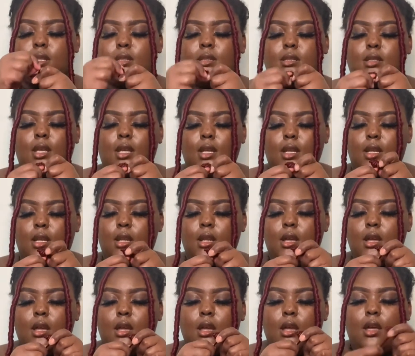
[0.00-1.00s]
I don't know,
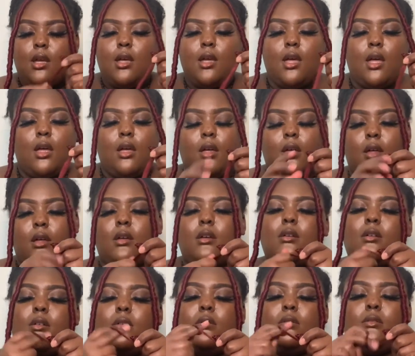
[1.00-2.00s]
but do whatever